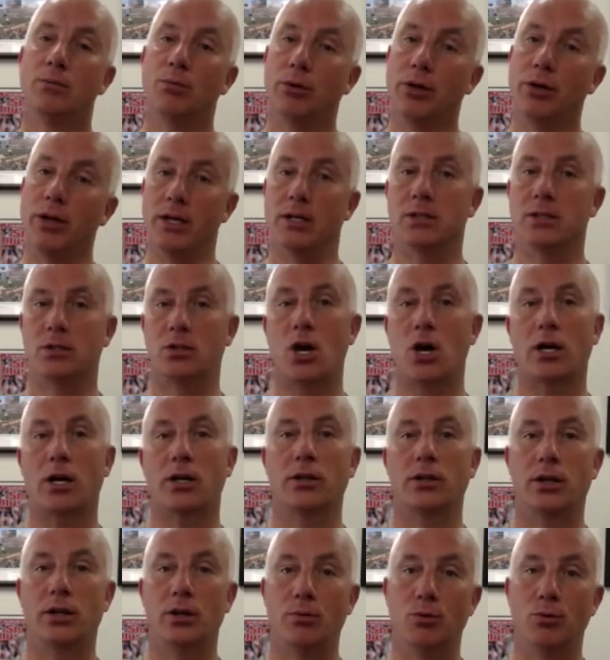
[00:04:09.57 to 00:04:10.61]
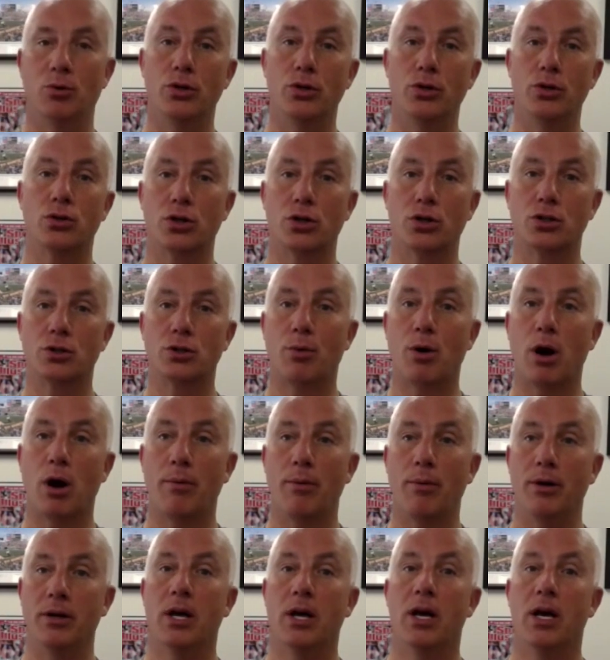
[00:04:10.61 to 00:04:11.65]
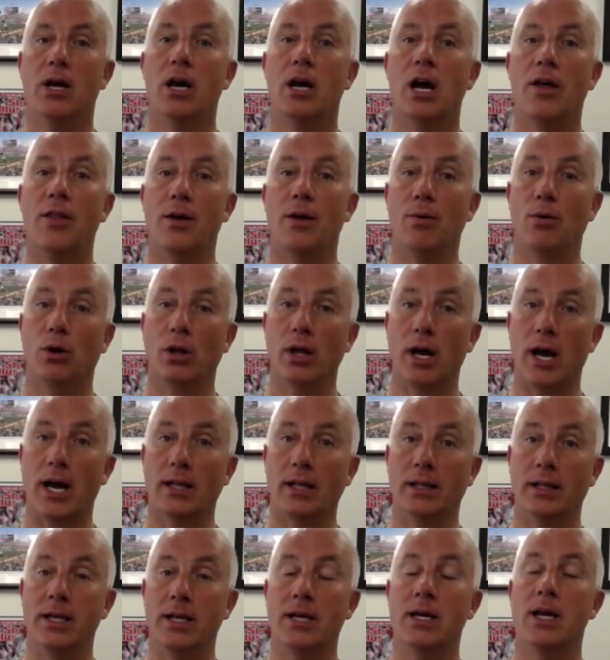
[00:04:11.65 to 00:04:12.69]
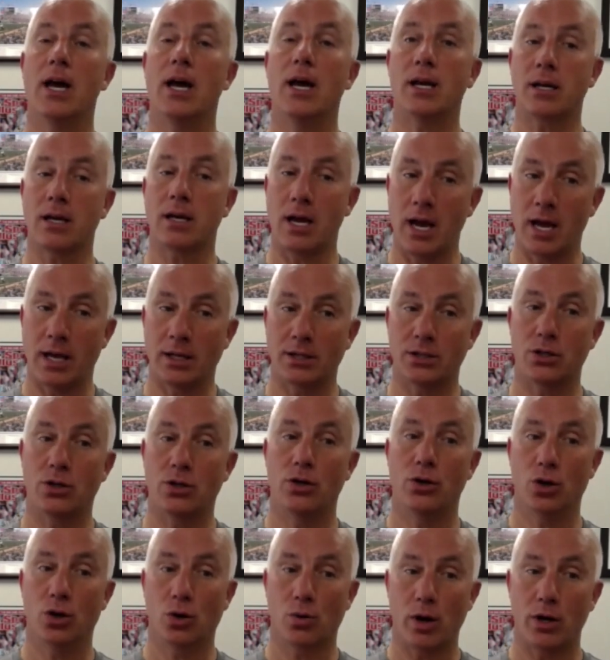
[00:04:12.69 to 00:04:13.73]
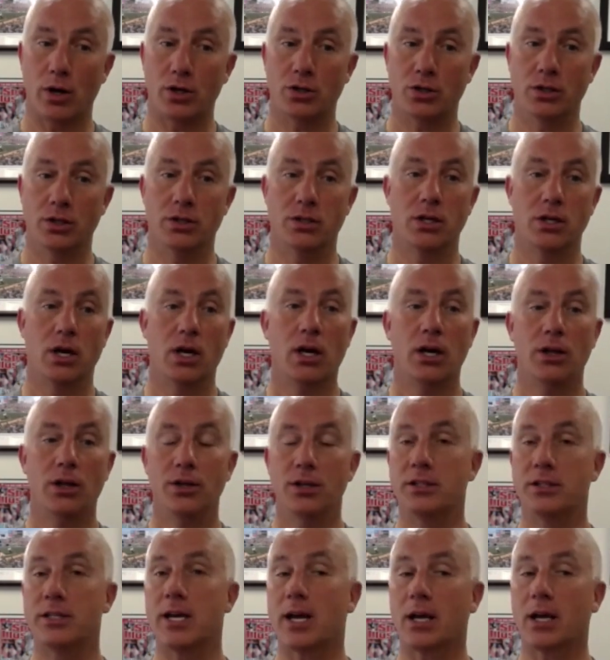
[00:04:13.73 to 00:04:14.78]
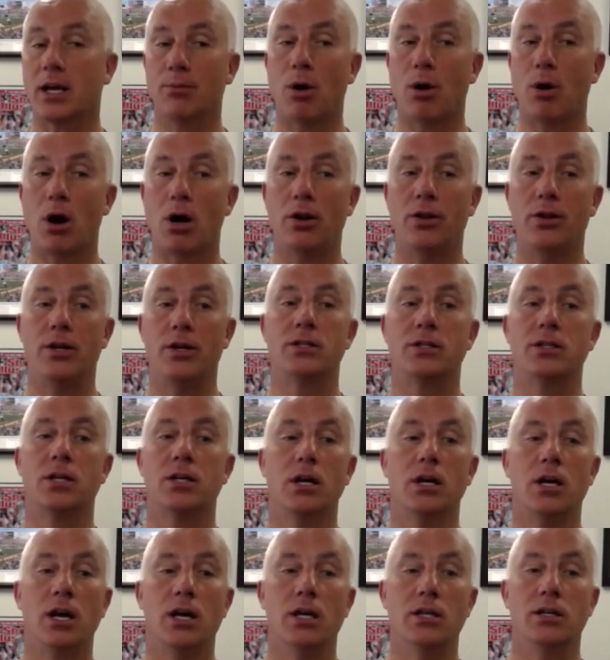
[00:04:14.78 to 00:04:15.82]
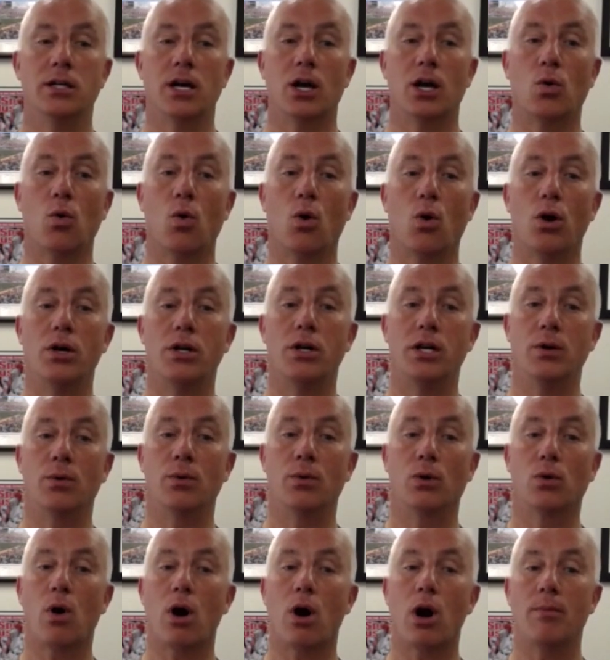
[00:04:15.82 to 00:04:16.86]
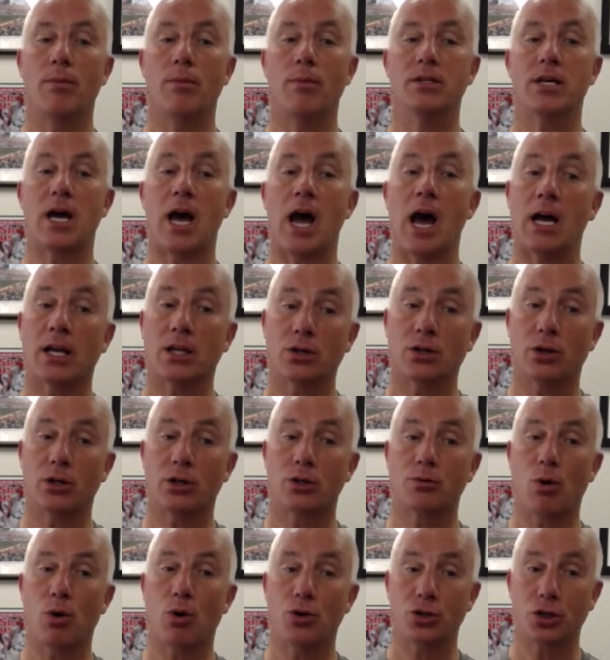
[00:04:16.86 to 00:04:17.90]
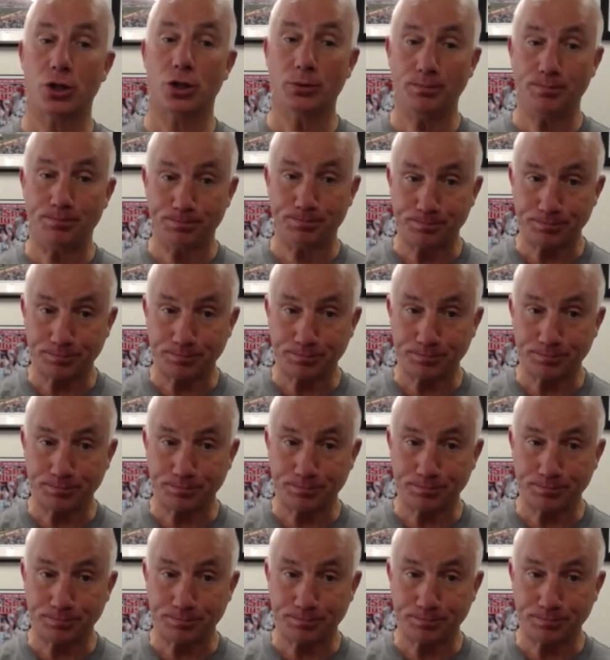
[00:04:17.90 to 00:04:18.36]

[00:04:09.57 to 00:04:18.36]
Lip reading: please talk to the Human Resource Department. They'll gladly answer your questions. The second part of this is quarantine requirements after exposure.